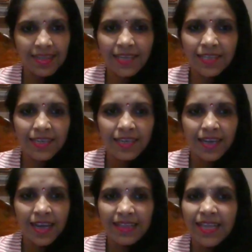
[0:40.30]
that
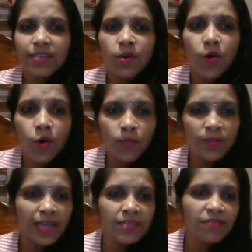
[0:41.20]
that
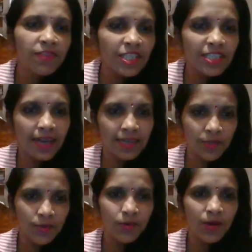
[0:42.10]
hope, that wish that
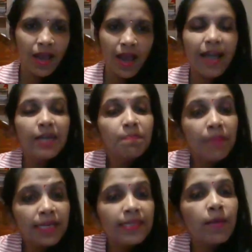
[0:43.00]
you had
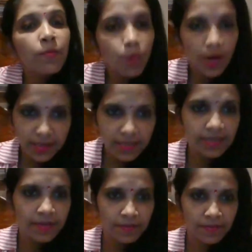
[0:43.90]
met them
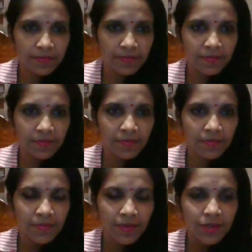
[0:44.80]
once.
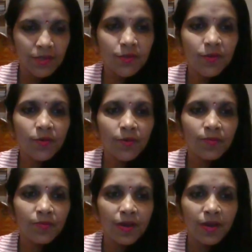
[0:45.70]
So,
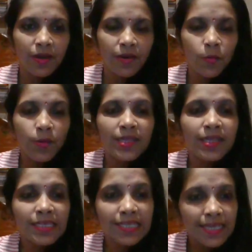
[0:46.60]
with
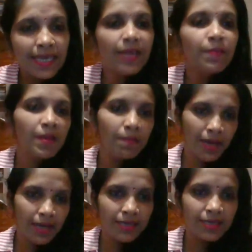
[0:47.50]
this theme in
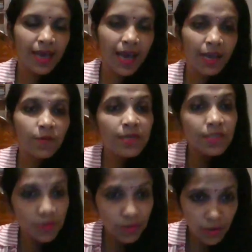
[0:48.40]
mind, I
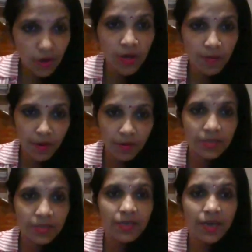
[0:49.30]
wish to talk
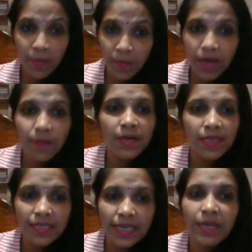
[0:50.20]
about Kamla
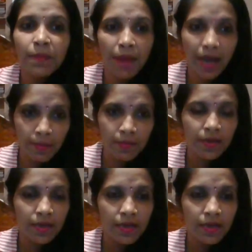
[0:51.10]
Bhasin Ma'am,